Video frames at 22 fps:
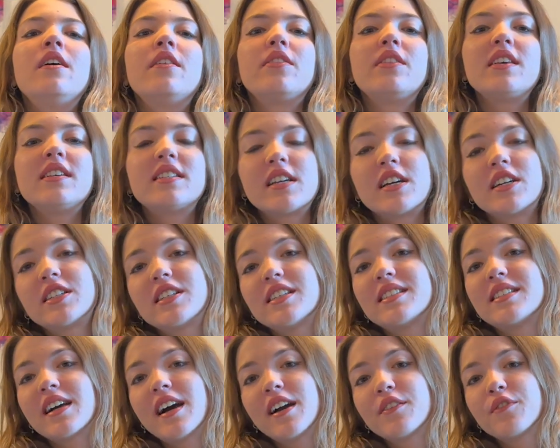These are
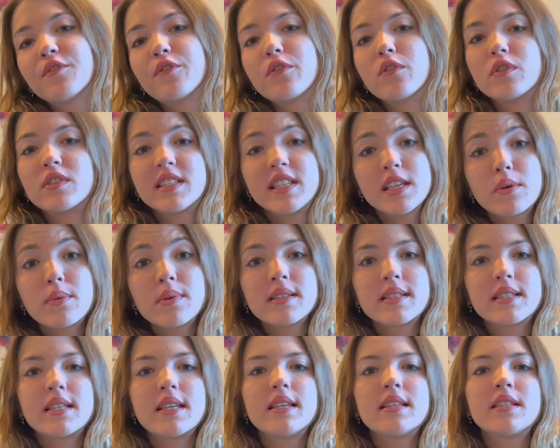designed for
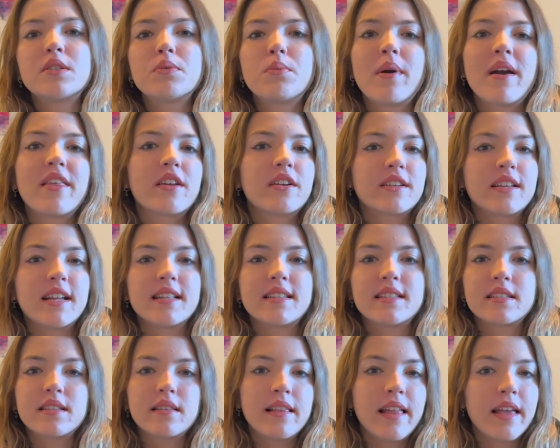sequences, whether
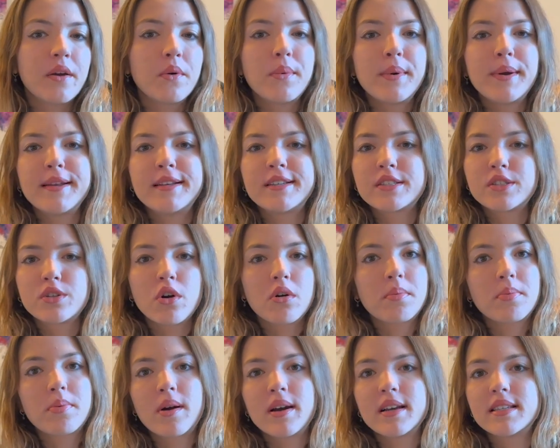that's language,
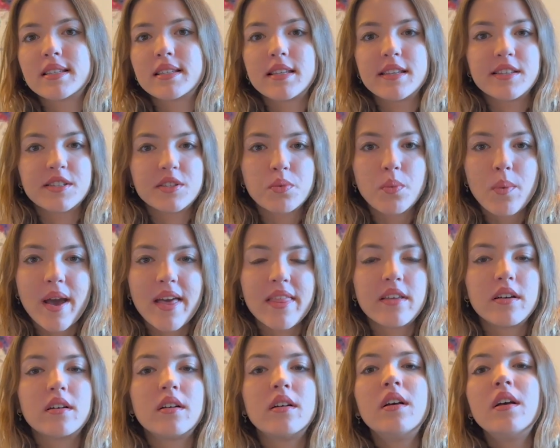stock prices,
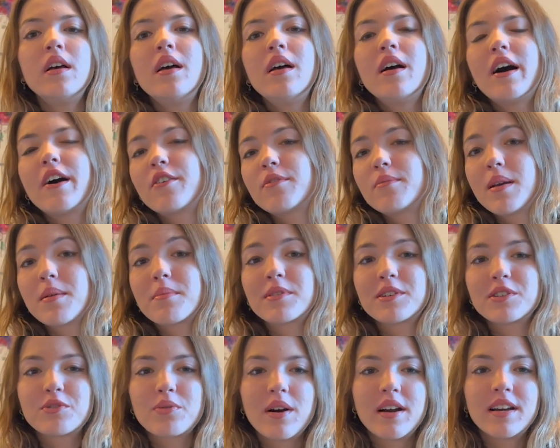weather. I
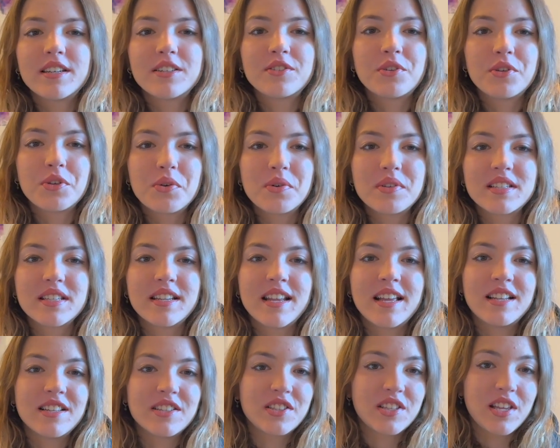remember trying to use an
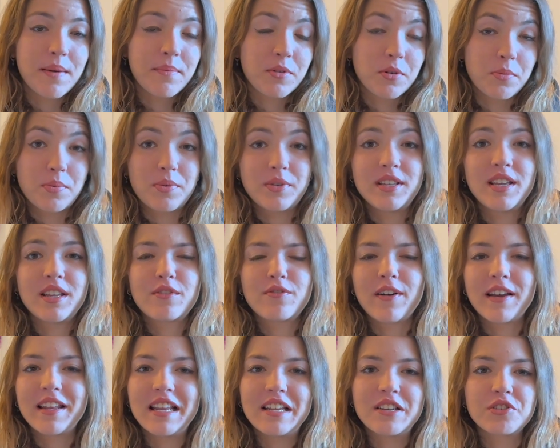LSTM to predict
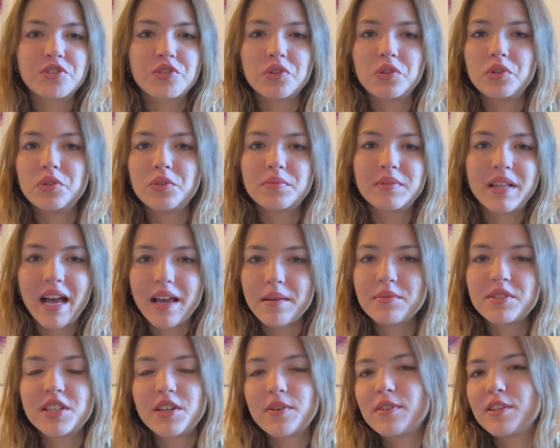financial
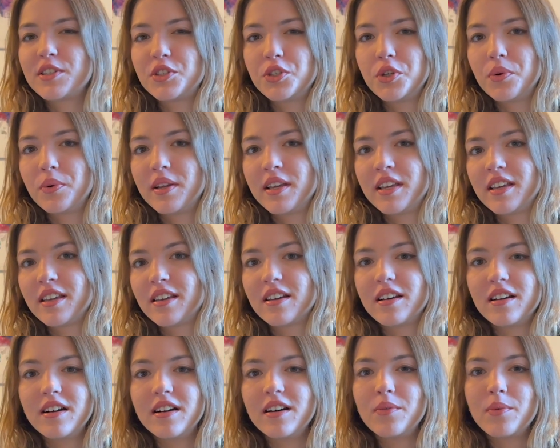time series during
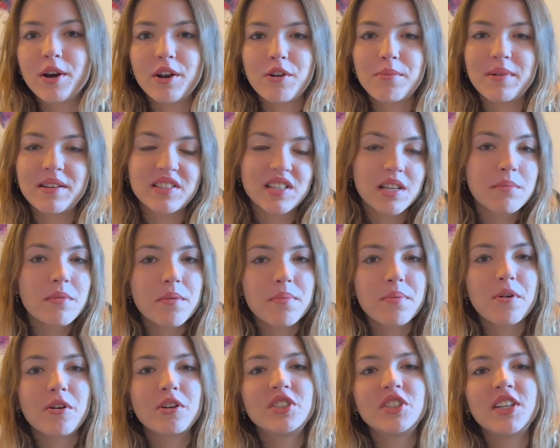one of my summer
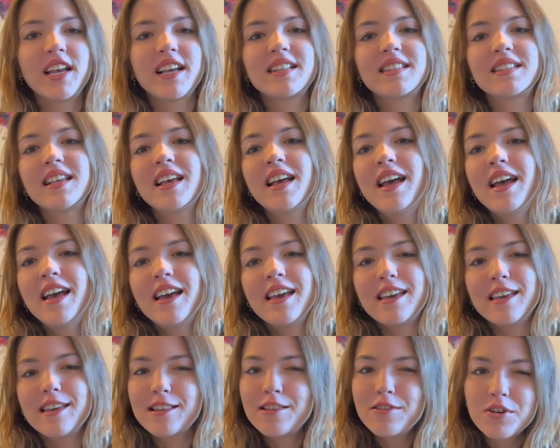projects.
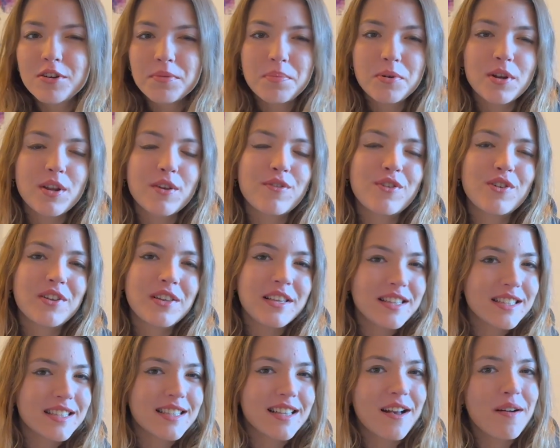It looked beautiful
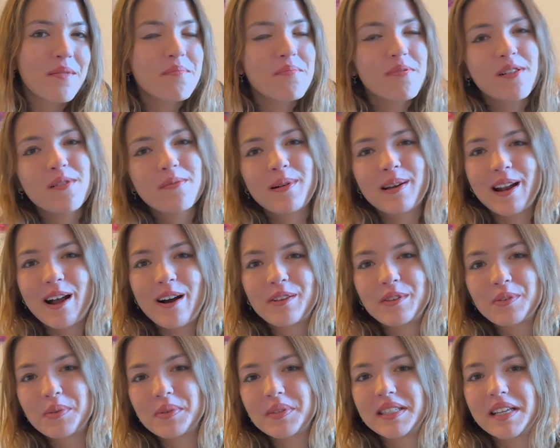in sample, but
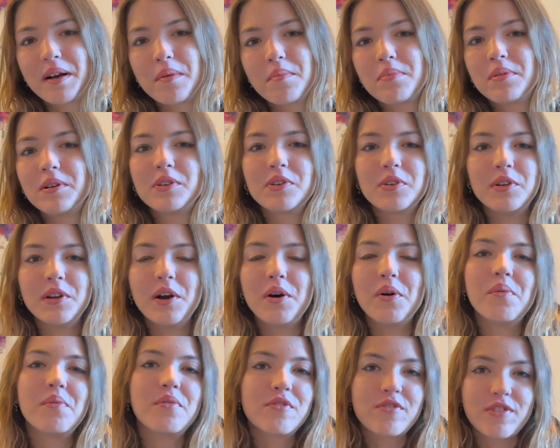out of sample, you
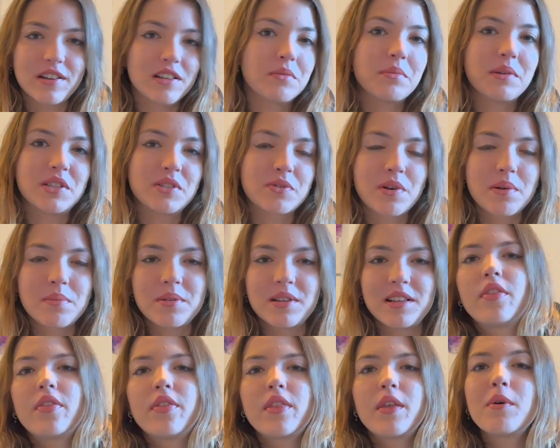know, felt
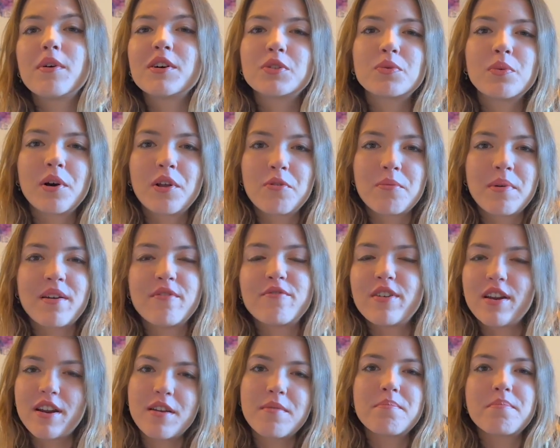miserably. That was one of my
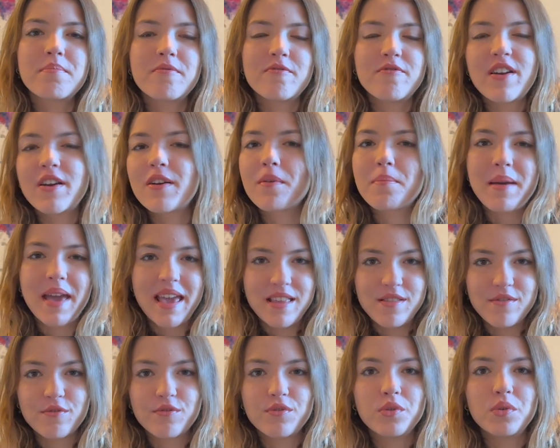very, very
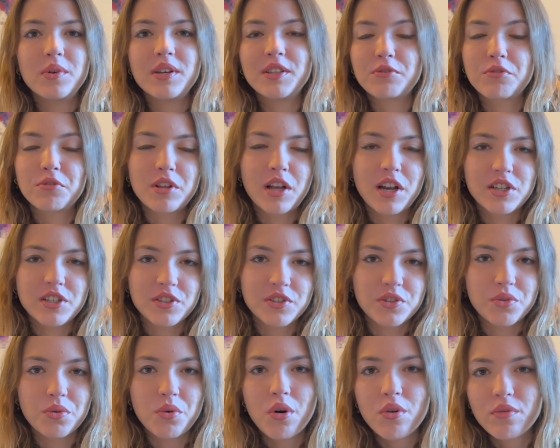painful
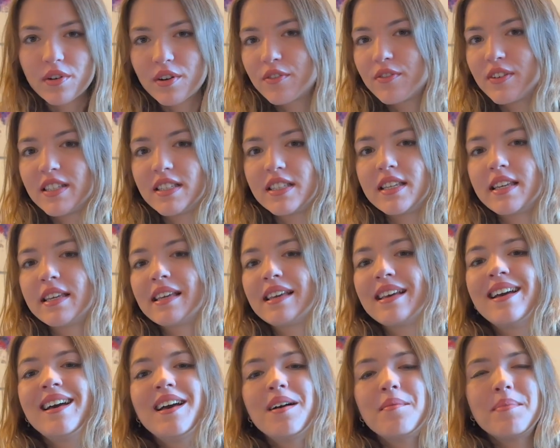introductions to overfitting.